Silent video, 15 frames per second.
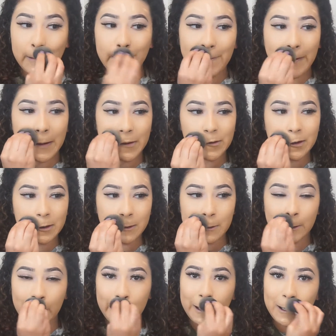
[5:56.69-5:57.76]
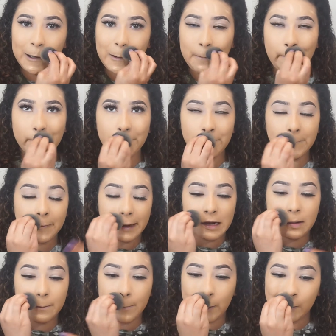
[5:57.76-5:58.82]
it really didn't kind
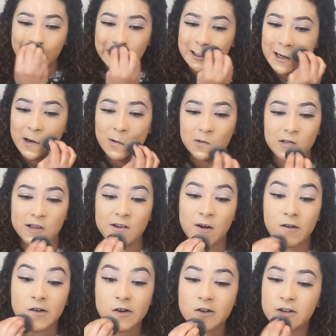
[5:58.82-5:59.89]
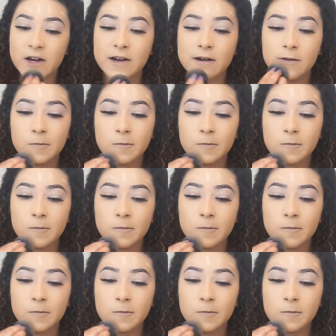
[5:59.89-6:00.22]
of balance out the darker shade.